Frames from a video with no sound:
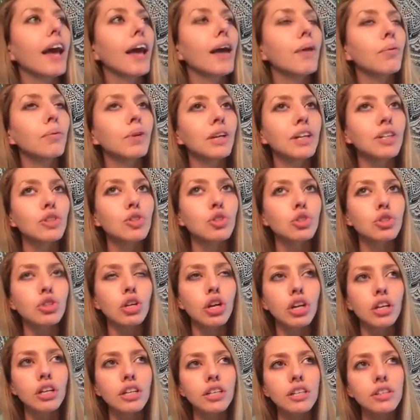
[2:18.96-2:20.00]
And when I
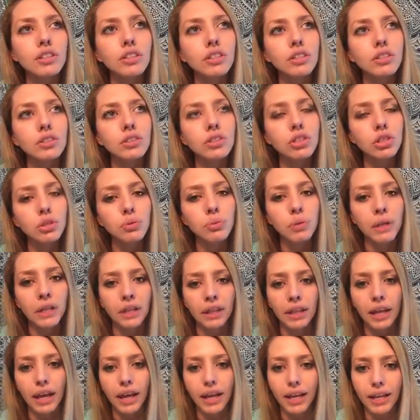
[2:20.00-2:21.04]
started
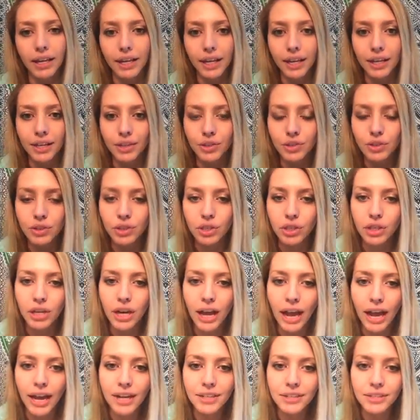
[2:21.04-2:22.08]
doing that, and I
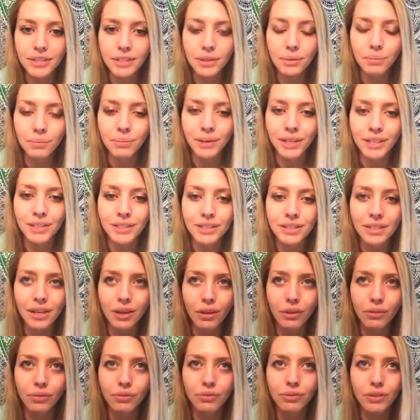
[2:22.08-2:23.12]
started asking
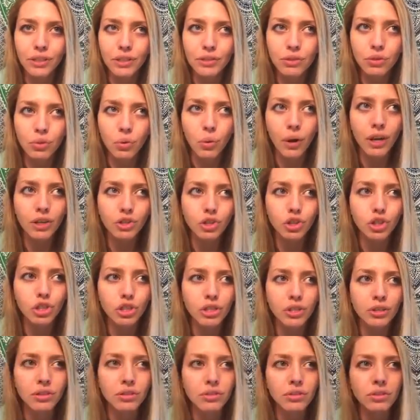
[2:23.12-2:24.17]
myself these
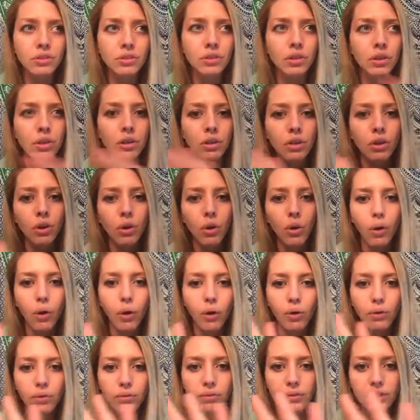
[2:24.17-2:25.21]
questions,
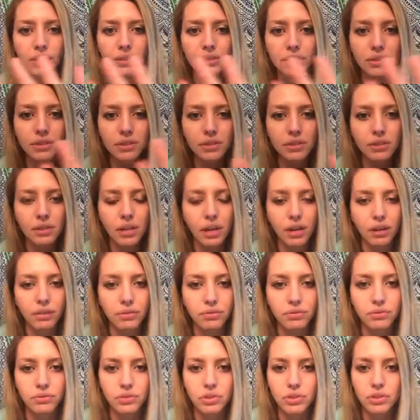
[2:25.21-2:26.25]
all of this stuff
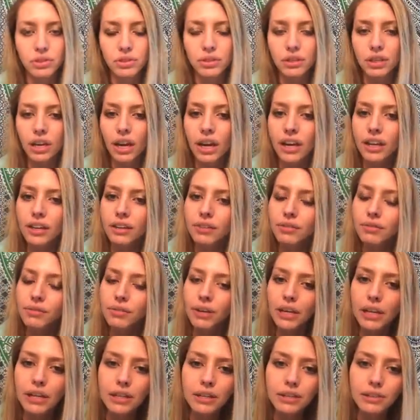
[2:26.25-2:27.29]
just kind of
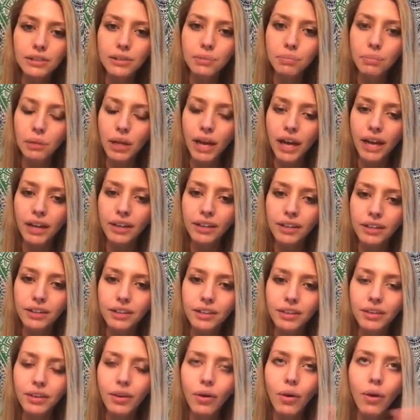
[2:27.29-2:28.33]
faded to
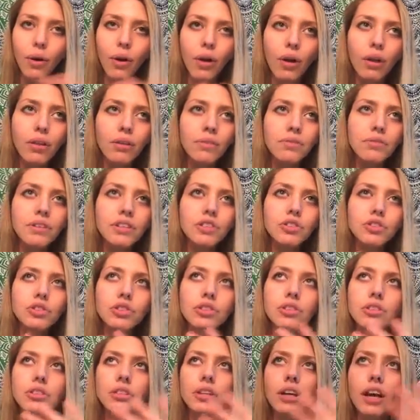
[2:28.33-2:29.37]
black. All of it
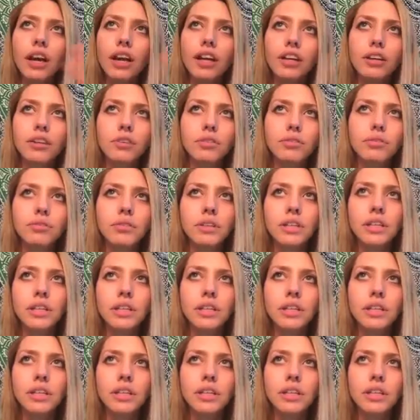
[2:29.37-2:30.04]
just kind of